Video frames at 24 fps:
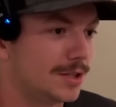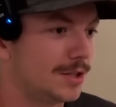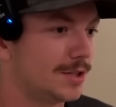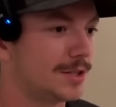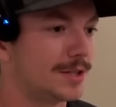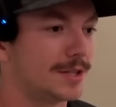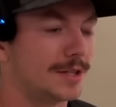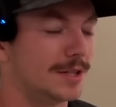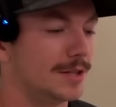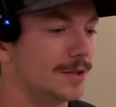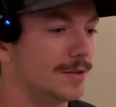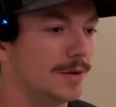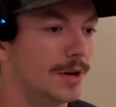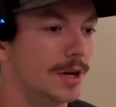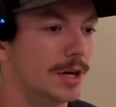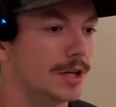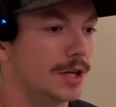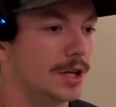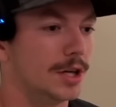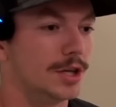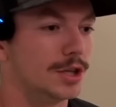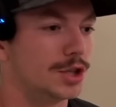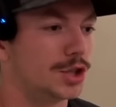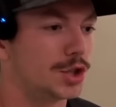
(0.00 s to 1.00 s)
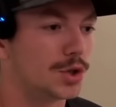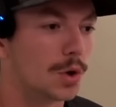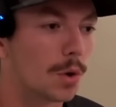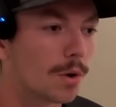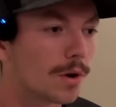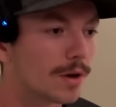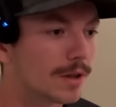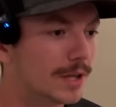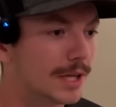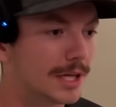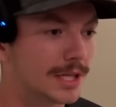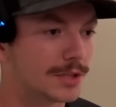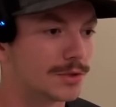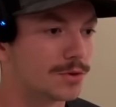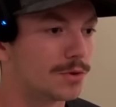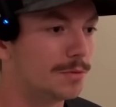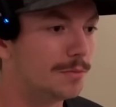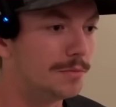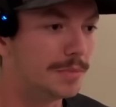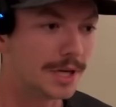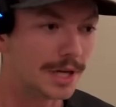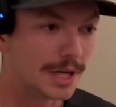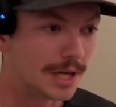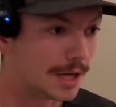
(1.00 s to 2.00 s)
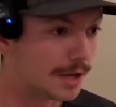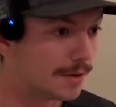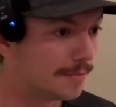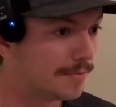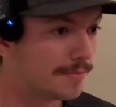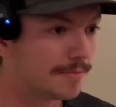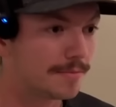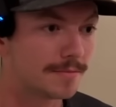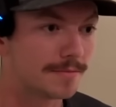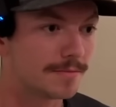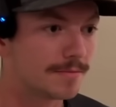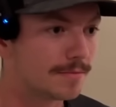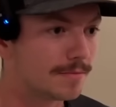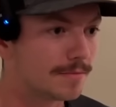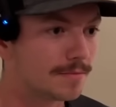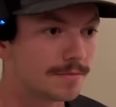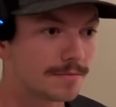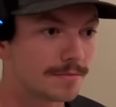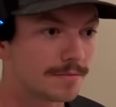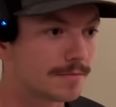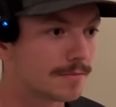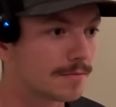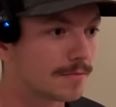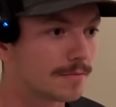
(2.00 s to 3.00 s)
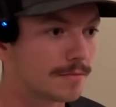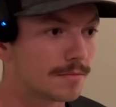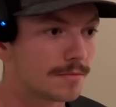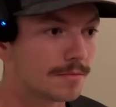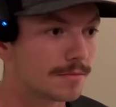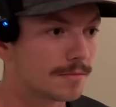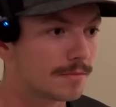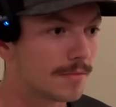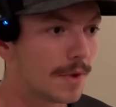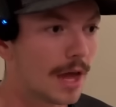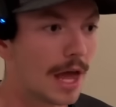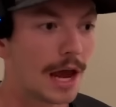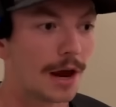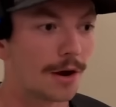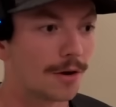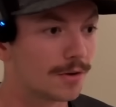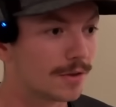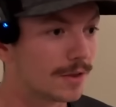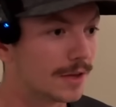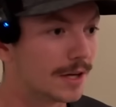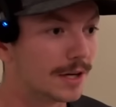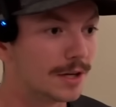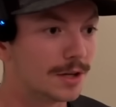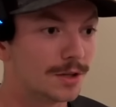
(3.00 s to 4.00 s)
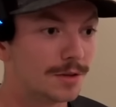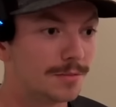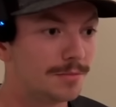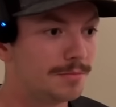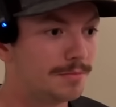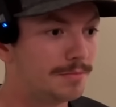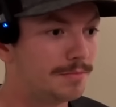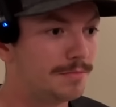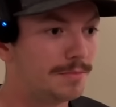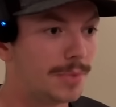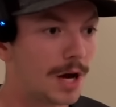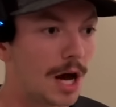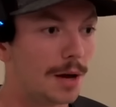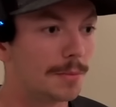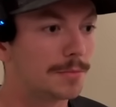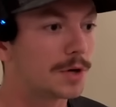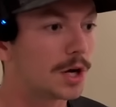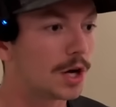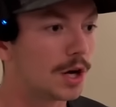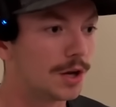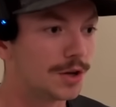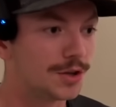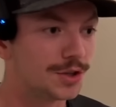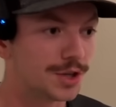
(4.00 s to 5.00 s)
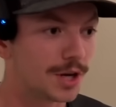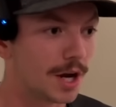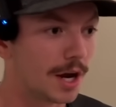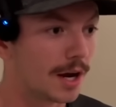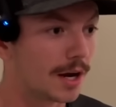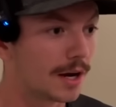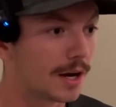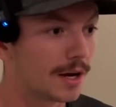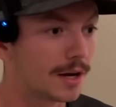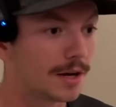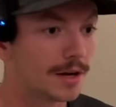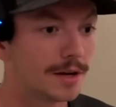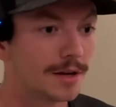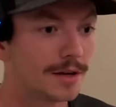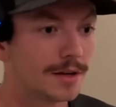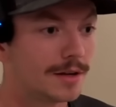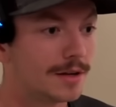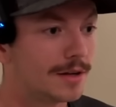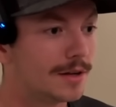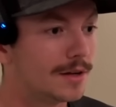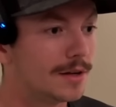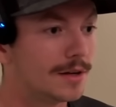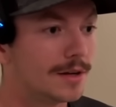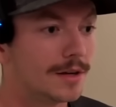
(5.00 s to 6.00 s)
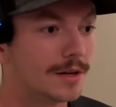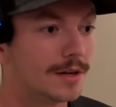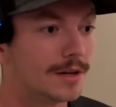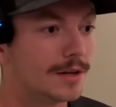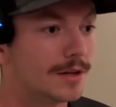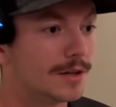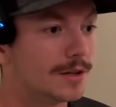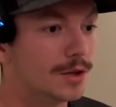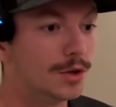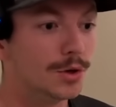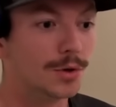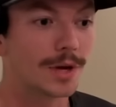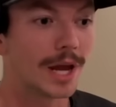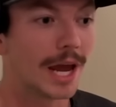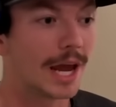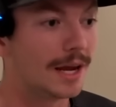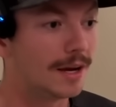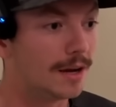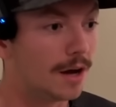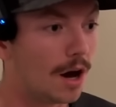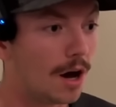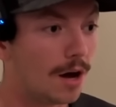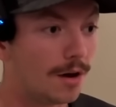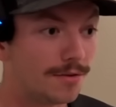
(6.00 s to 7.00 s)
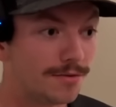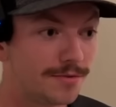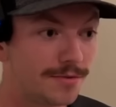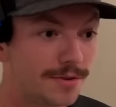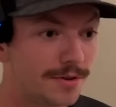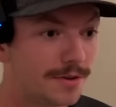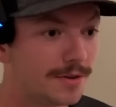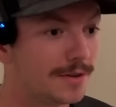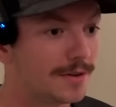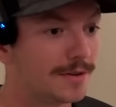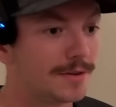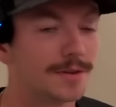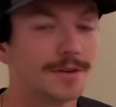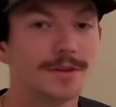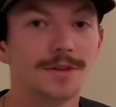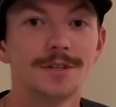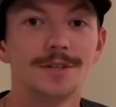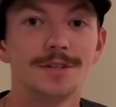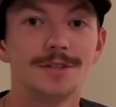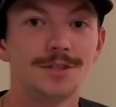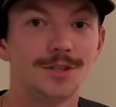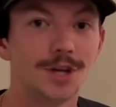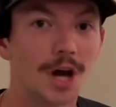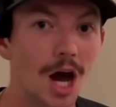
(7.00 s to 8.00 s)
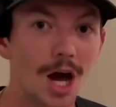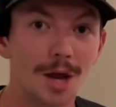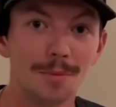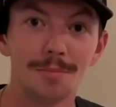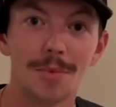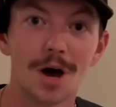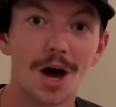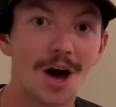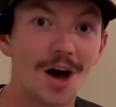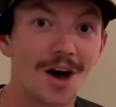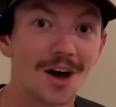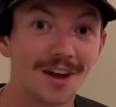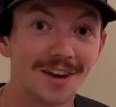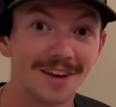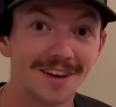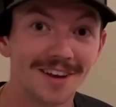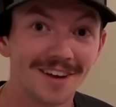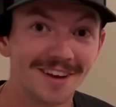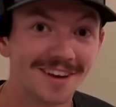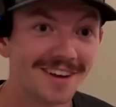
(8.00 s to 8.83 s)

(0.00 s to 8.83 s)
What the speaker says: a short list would be Aaron Little, Bob Kolchuk, Luke Adolph, John Bond,